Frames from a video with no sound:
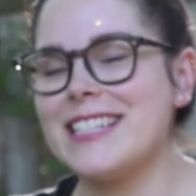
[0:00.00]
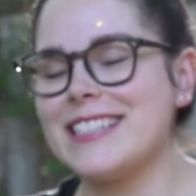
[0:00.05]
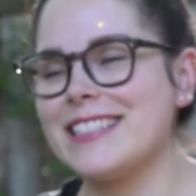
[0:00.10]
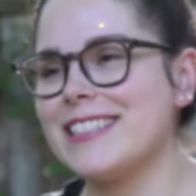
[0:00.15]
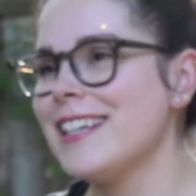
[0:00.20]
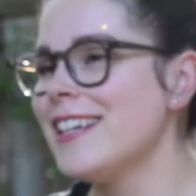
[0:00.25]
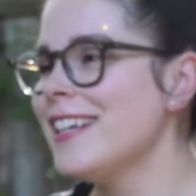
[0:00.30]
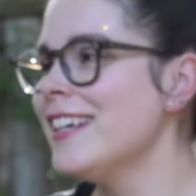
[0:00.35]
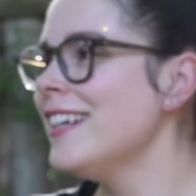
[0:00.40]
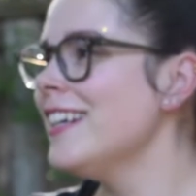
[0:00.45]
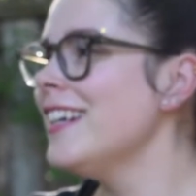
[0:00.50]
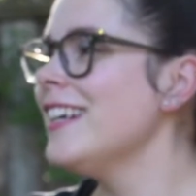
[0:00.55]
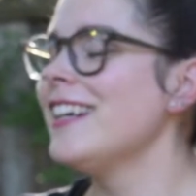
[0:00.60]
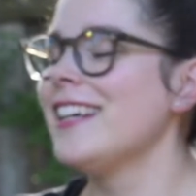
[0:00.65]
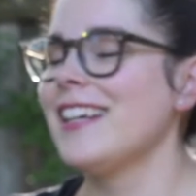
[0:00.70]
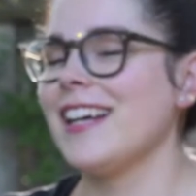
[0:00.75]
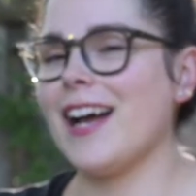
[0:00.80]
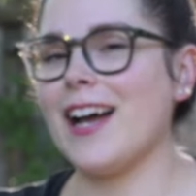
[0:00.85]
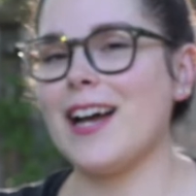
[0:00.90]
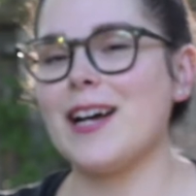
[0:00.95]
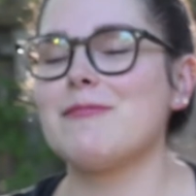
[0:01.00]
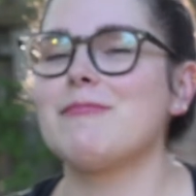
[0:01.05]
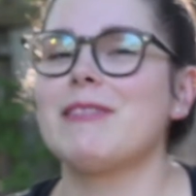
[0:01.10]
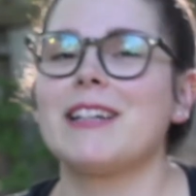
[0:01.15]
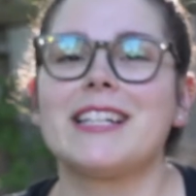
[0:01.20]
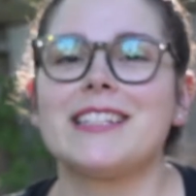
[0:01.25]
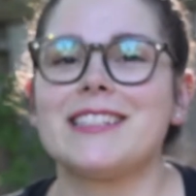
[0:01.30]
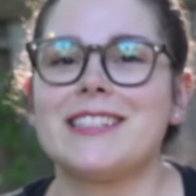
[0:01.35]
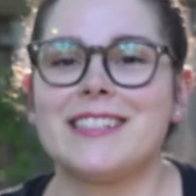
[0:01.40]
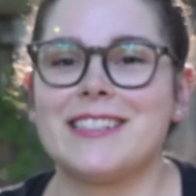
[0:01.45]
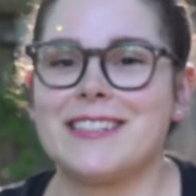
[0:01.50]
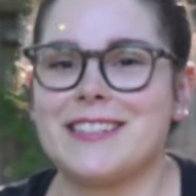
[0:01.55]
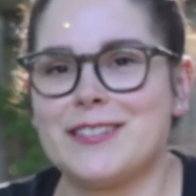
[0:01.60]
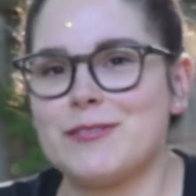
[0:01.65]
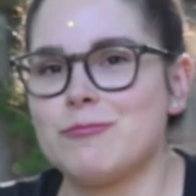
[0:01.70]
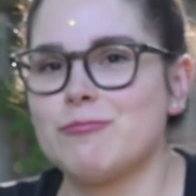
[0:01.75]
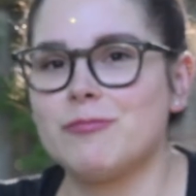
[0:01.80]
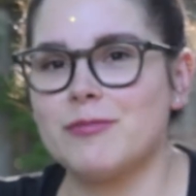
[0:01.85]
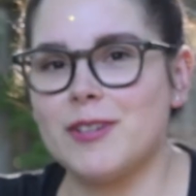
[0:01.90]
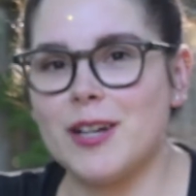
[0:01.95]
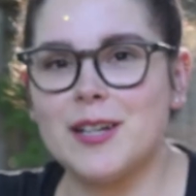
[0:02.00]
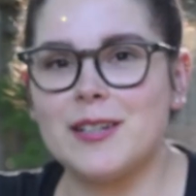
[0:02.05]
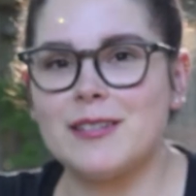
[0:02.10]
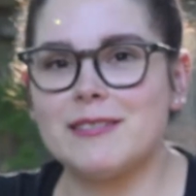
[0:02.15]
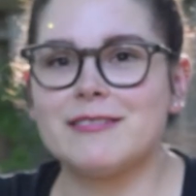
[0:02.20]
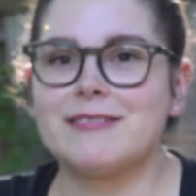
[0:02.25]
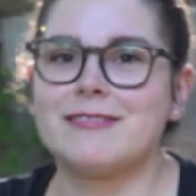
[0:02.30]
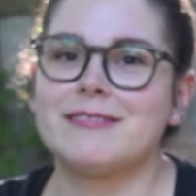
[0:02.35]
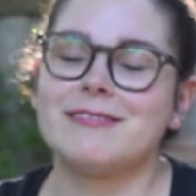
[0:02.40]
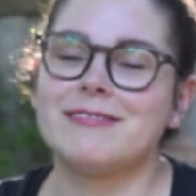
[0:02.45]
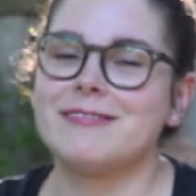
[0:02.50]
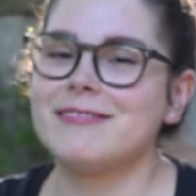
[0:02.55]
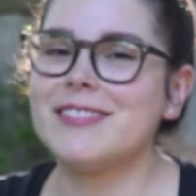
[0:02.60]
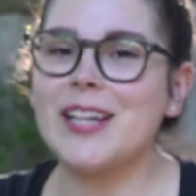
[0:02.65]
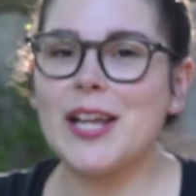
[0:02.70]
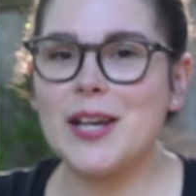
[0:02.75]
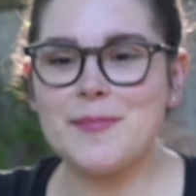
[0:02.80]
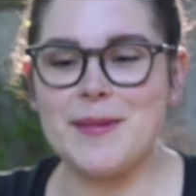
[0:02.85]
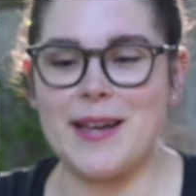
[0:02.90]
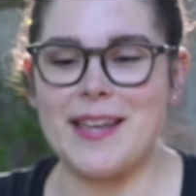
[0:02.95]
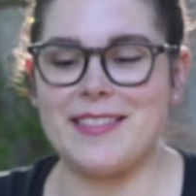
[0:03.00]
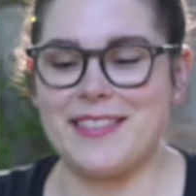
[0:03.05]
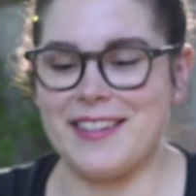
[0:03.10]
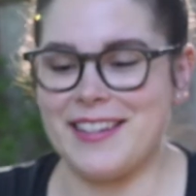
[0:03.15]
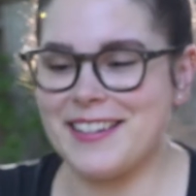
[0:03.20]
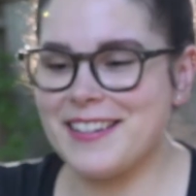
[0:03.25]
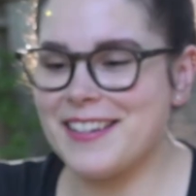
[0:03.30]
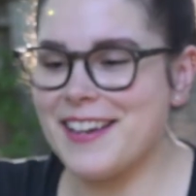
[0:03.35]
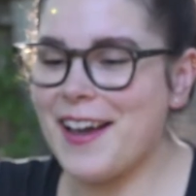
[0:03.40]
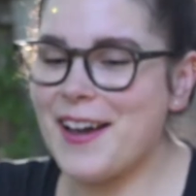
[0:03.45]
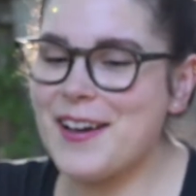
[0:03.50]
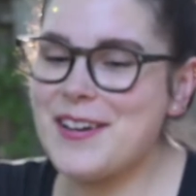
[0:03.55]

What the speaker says: And I guess it's not a bad thing.